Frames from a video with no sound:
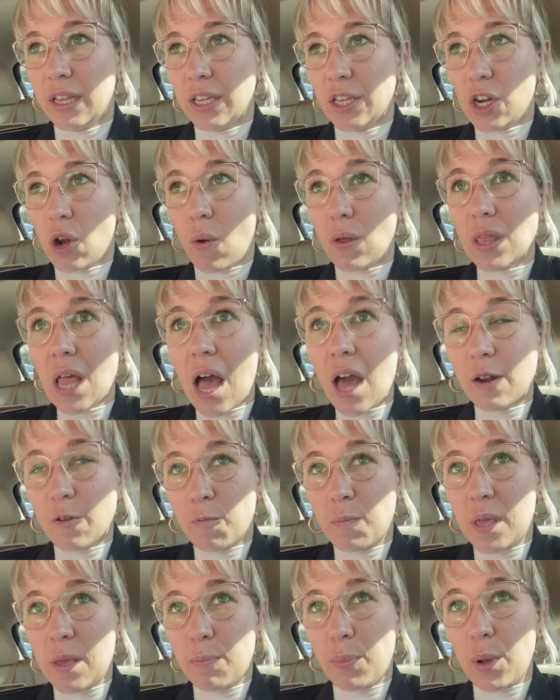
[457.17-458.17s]
You know, a lot of
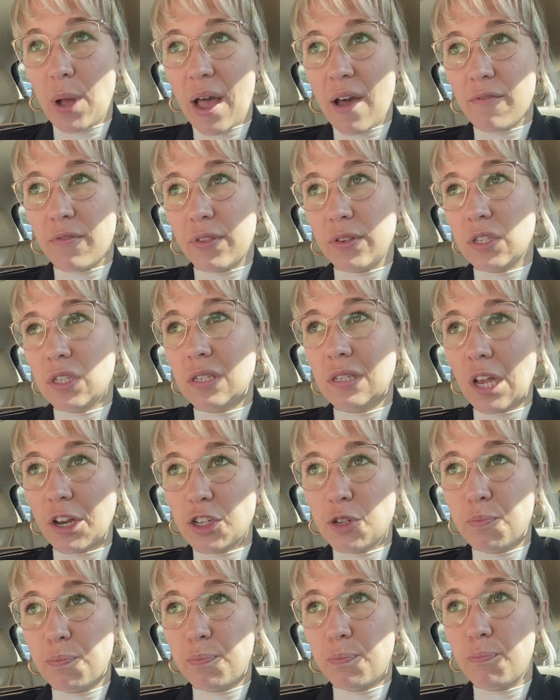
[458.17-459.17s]
people have
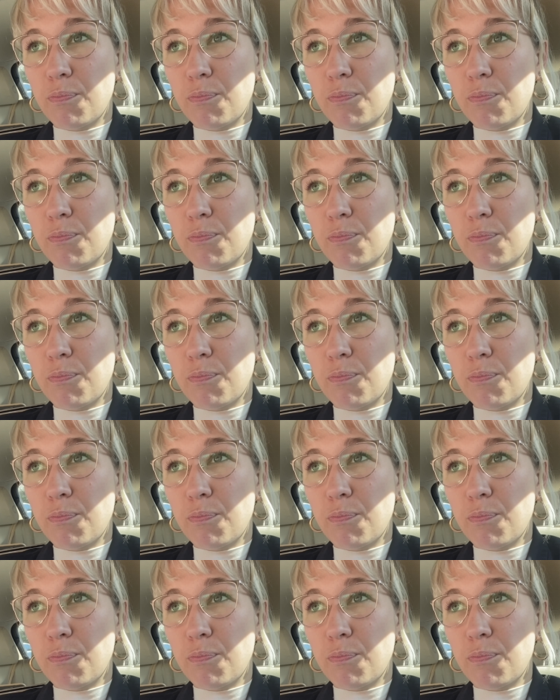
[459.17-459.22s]
such